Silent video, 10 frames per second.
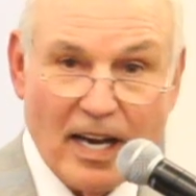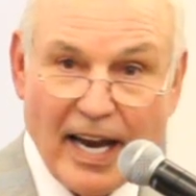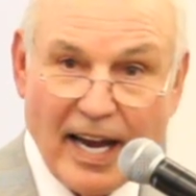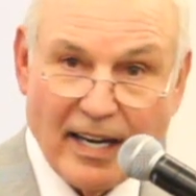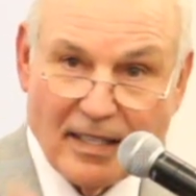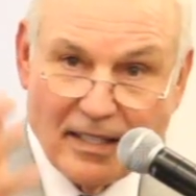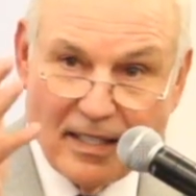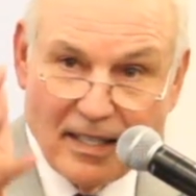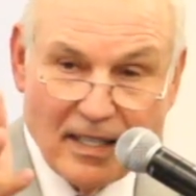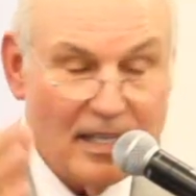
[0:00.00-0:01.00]
And
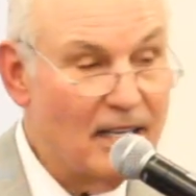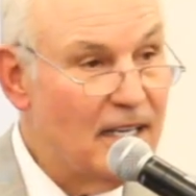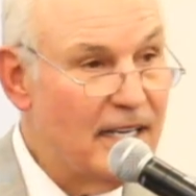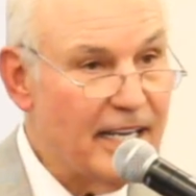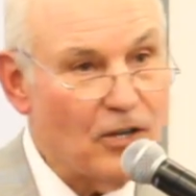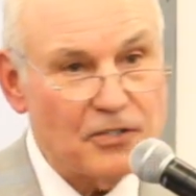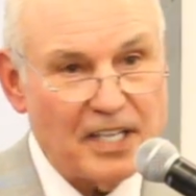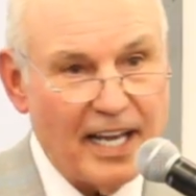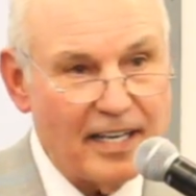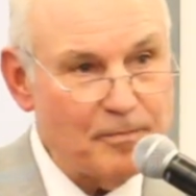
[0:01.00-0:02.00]
he
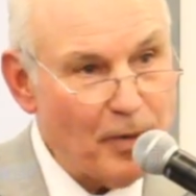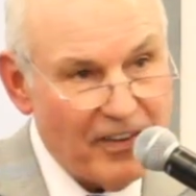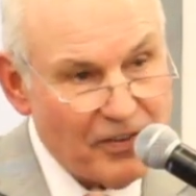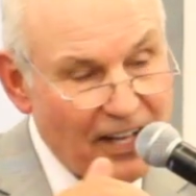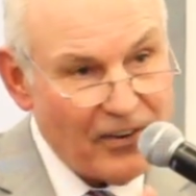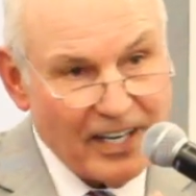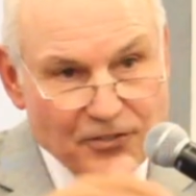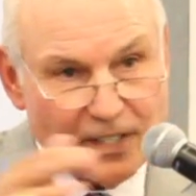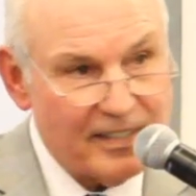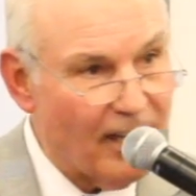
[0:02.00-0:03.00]
goes ahead and Father
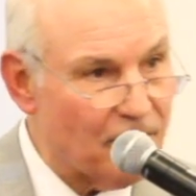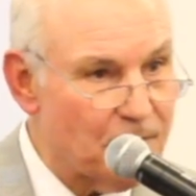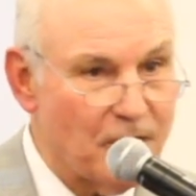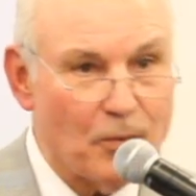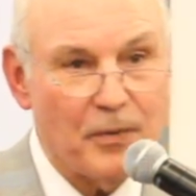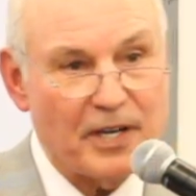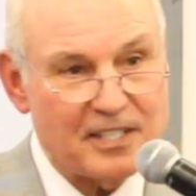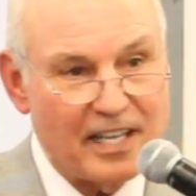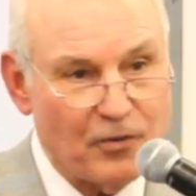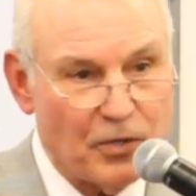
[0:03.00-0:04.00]
Andre tells him that we want
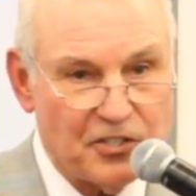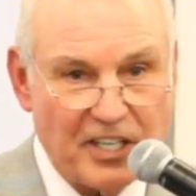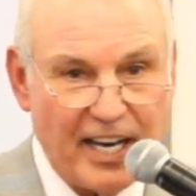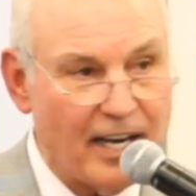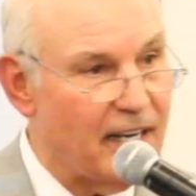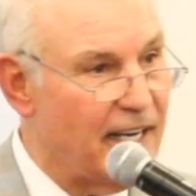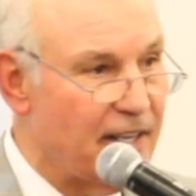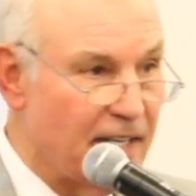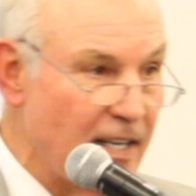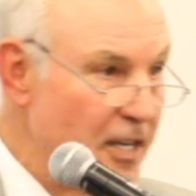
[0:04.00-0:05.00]
to save
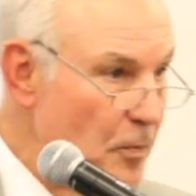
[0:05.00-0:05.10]
Christianity, that